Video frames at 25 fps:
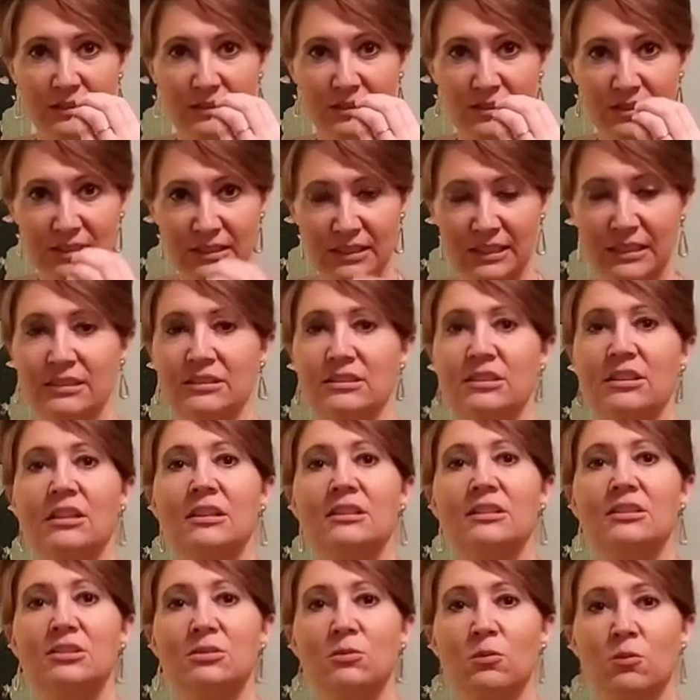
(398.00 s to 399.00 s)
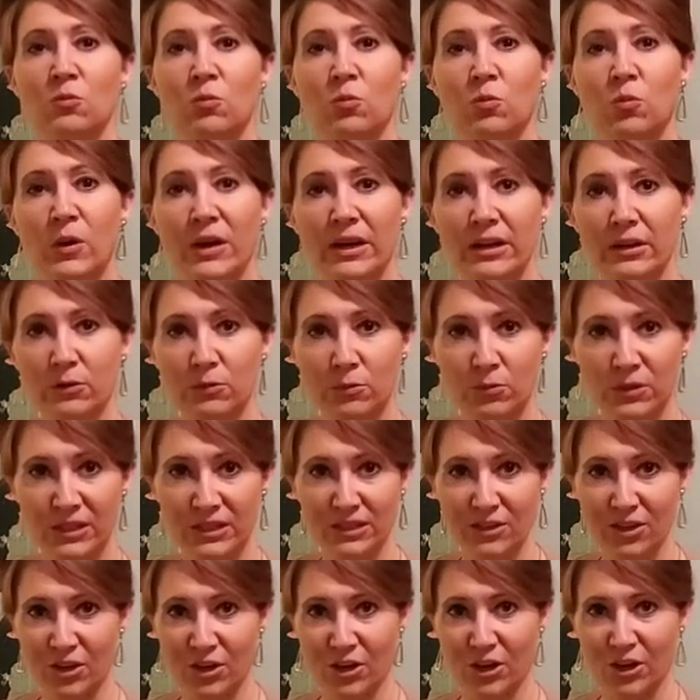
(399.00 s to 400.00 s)
sees us where
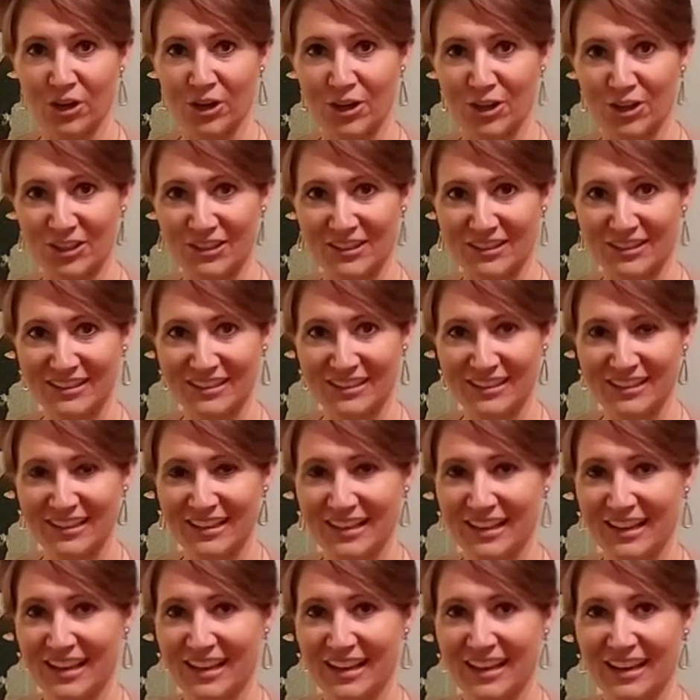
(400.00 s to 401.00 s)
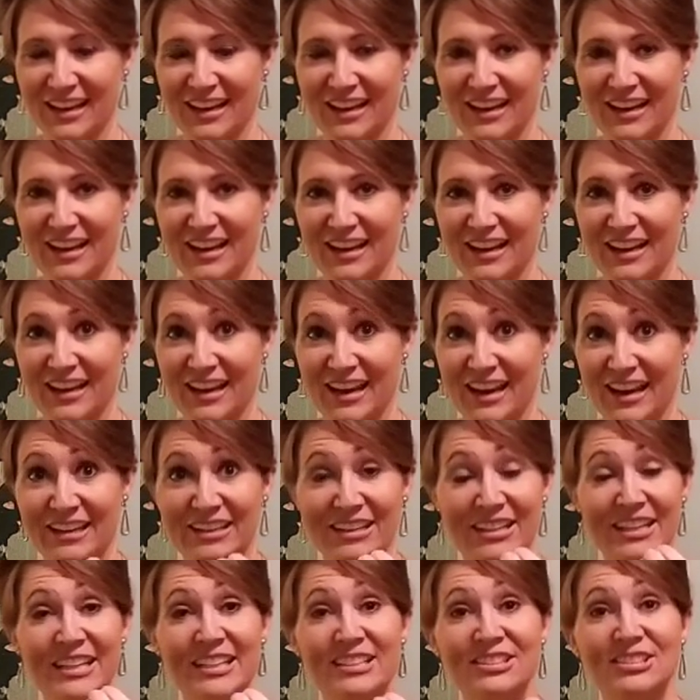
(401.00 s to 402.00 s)
we are,
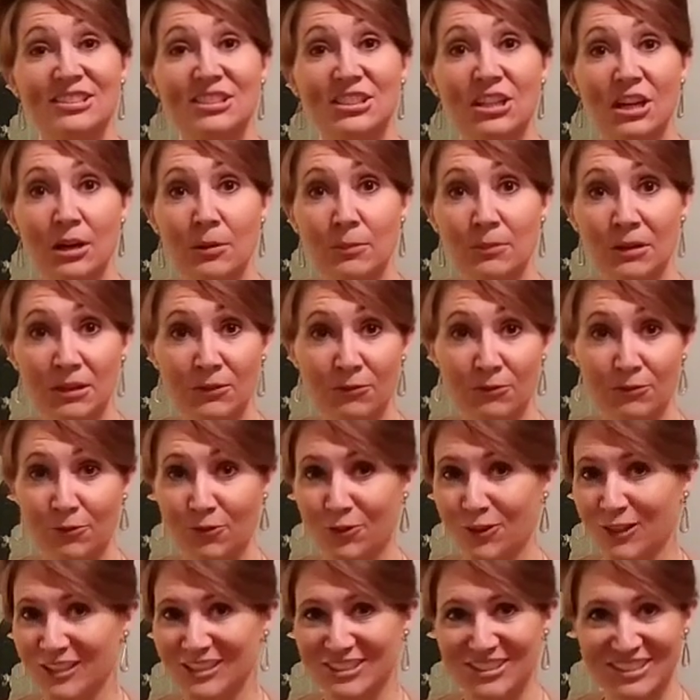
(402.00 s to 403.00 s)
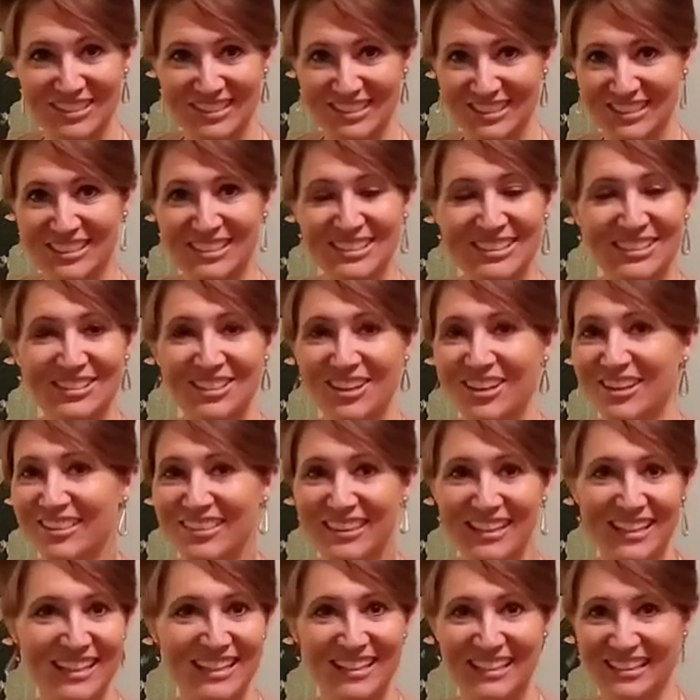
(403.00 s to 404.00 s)
and he is coming for us. This is
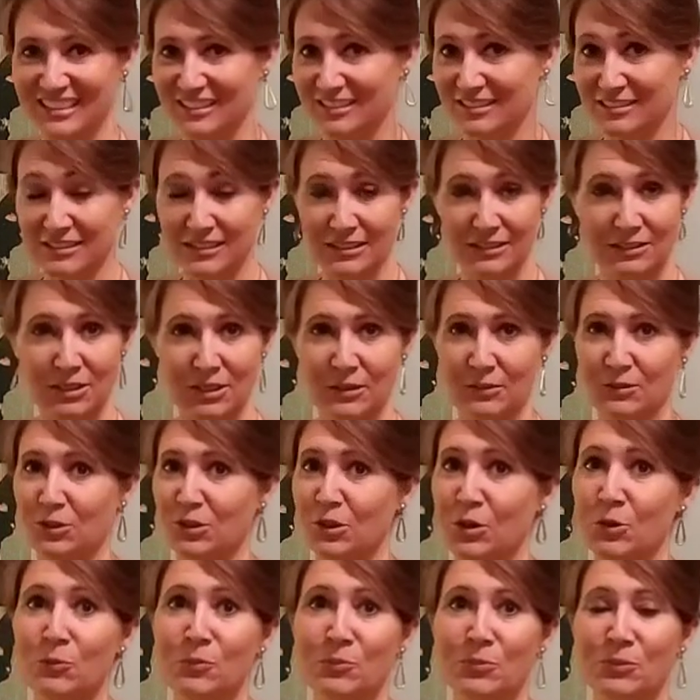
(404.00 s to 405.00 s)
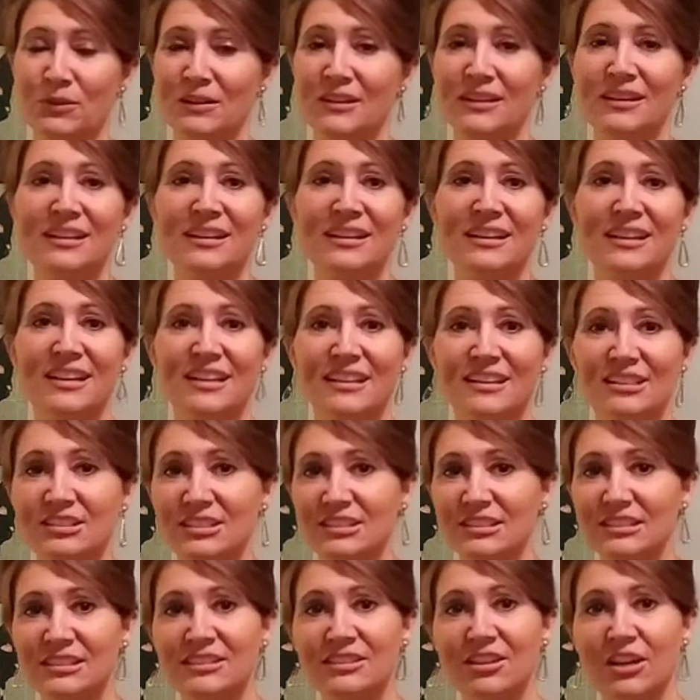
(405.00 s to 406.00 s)
not the end. Nope, this
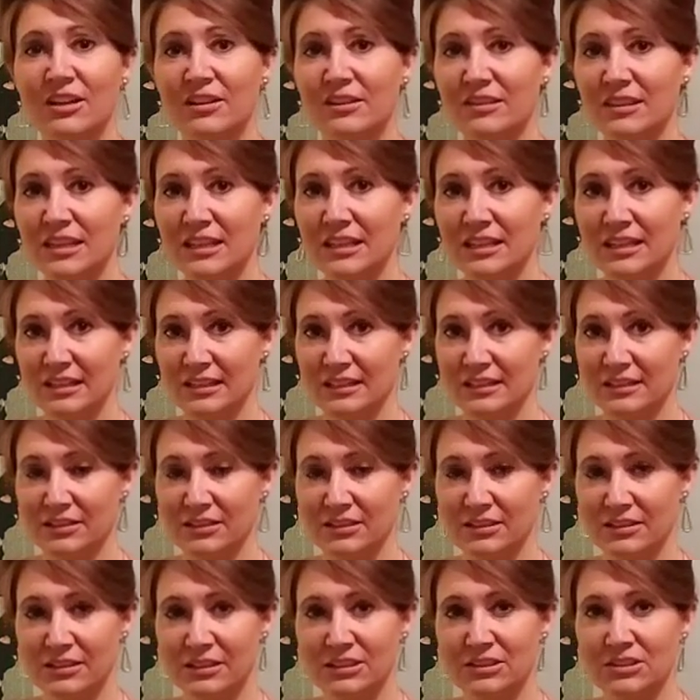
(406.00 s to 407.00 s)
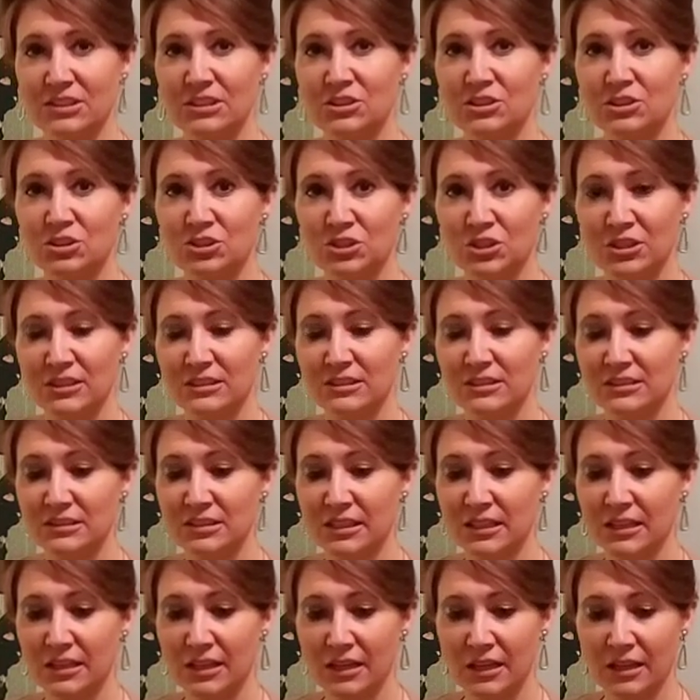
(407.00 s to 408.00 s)
is not the end. This is
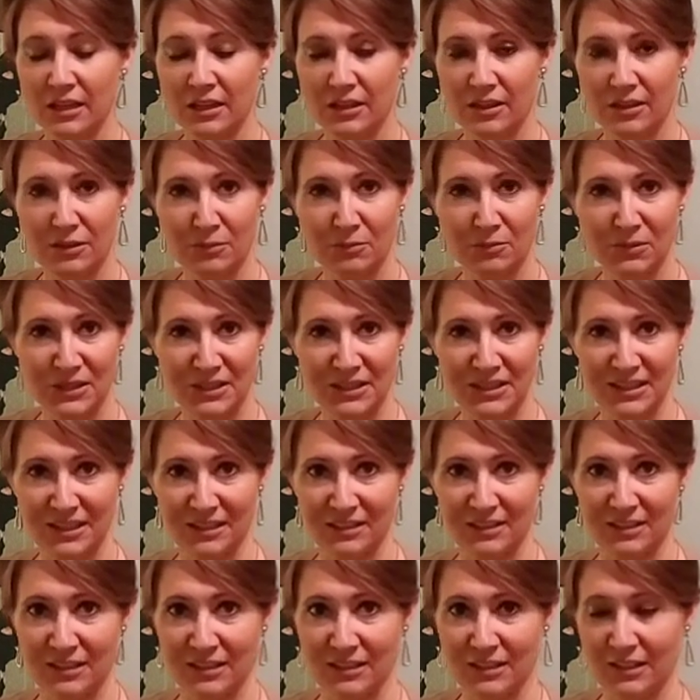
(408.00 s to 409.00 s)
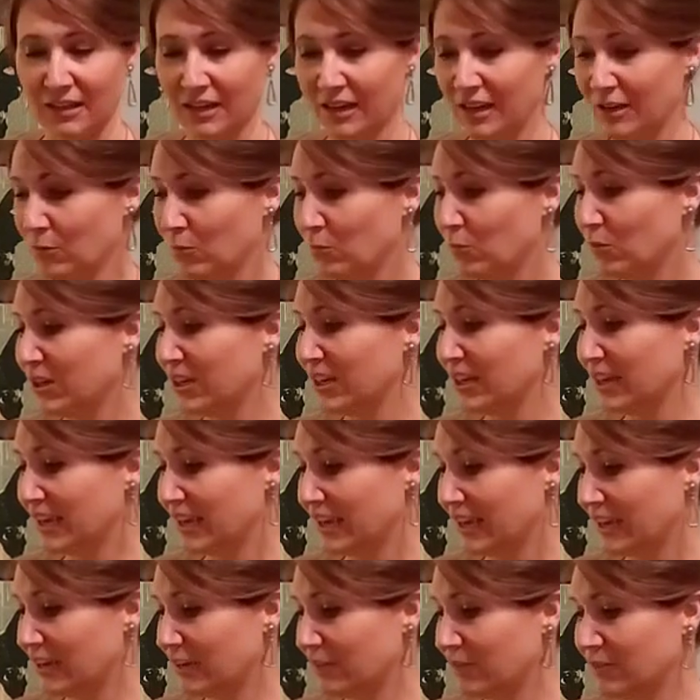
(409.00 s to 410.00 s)
just the beginning, and we
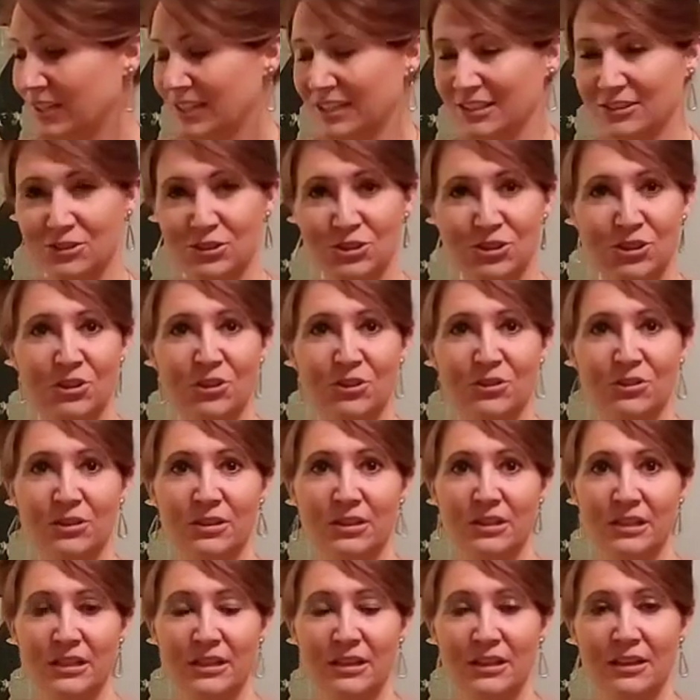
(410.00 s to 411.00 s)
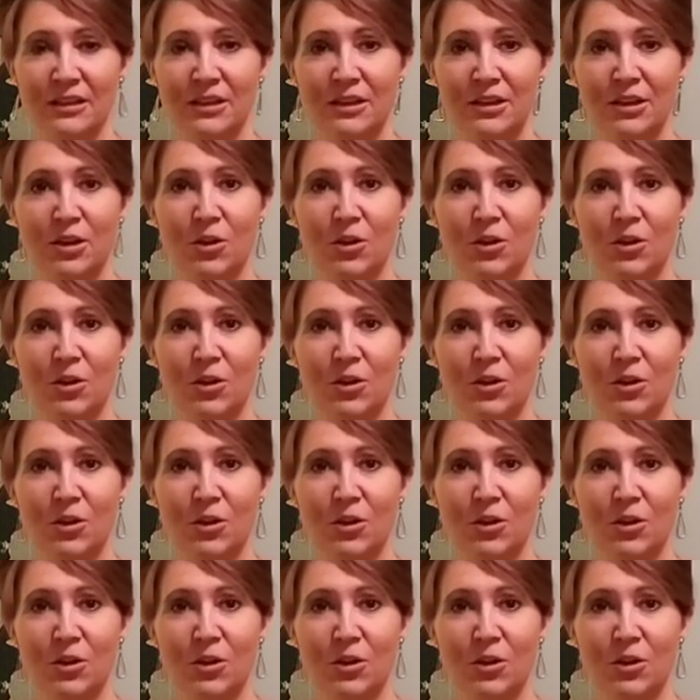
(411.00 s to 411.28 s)
have eternity.